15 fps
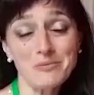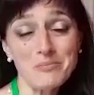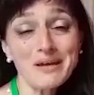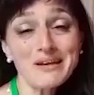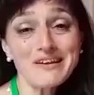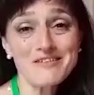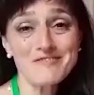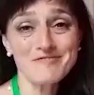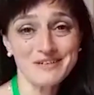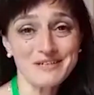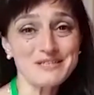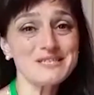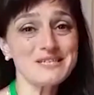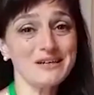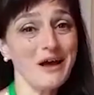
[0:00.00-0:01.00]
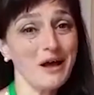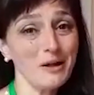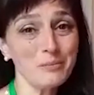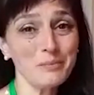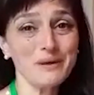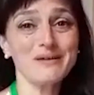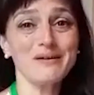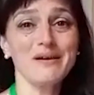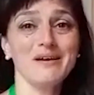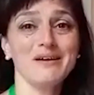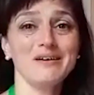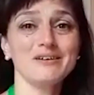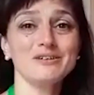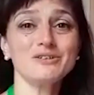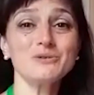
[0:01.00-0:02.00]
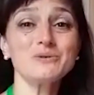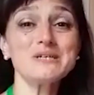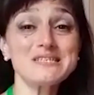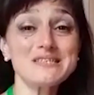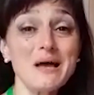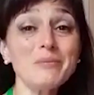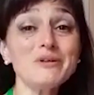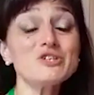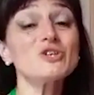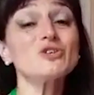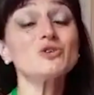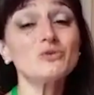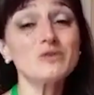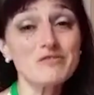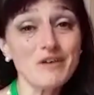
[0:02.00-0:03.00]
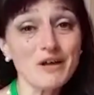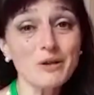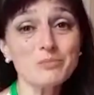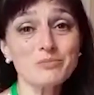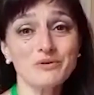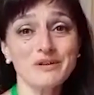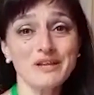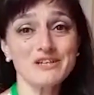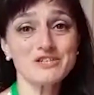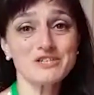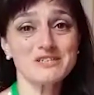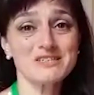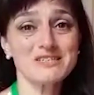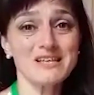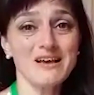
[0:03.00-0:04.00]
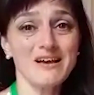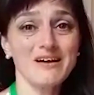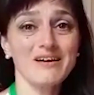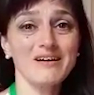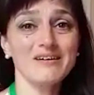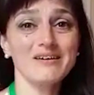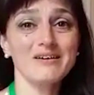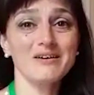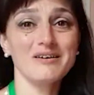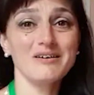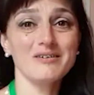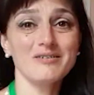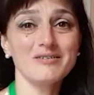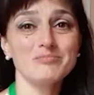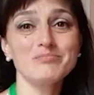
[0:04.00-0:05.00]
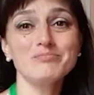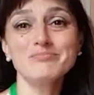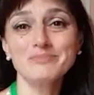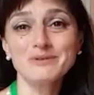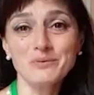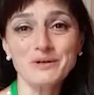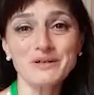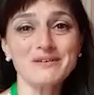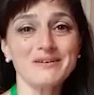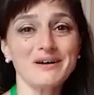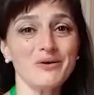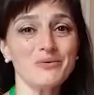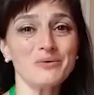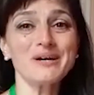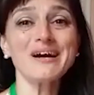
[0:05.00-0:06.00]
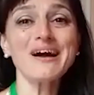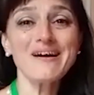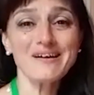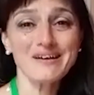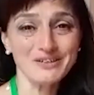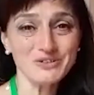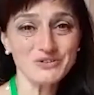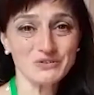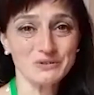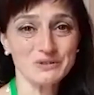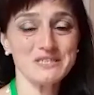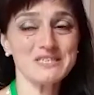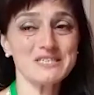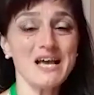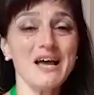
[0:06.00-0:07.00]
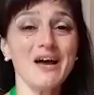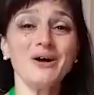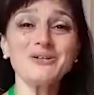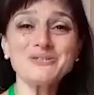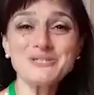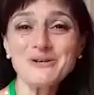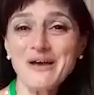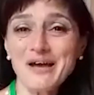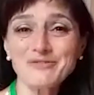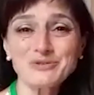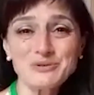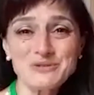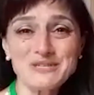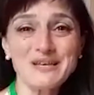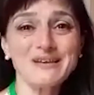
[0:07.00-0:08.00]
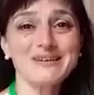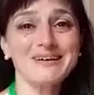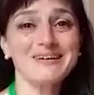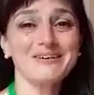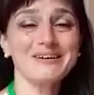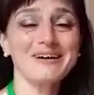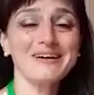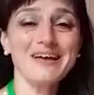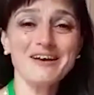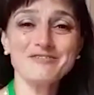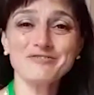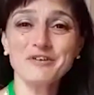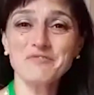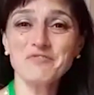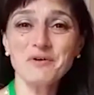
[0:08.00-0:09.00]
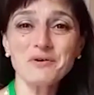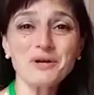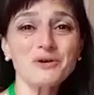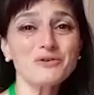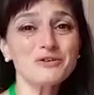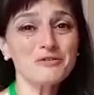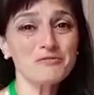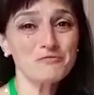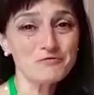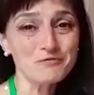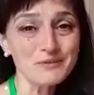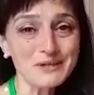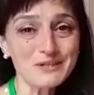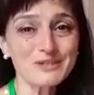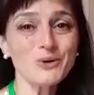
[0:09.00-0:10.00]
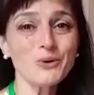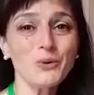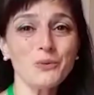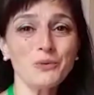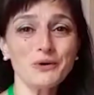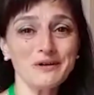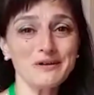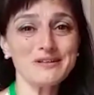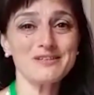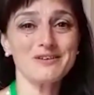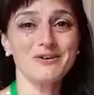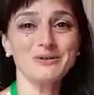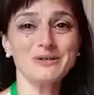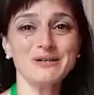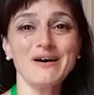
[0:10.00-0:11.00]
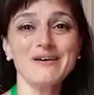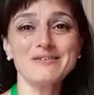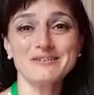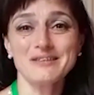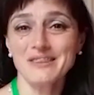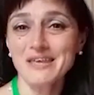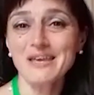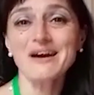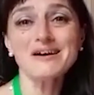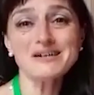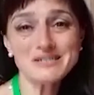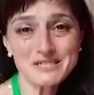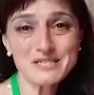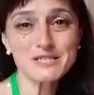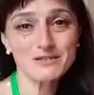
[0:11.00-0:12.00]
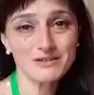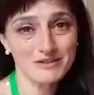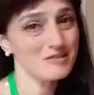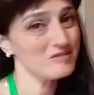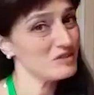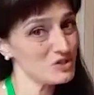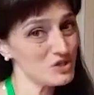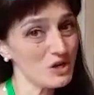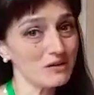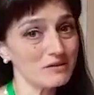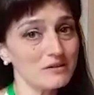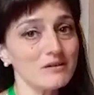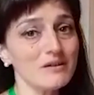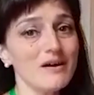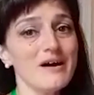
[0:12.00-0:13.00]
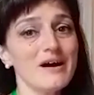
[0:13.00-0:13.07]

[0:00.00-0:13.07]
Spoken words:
in many events and helping to establish and to develop relations between our countries. Also, I have to say that I have a very good friend who works on the RT TV channel,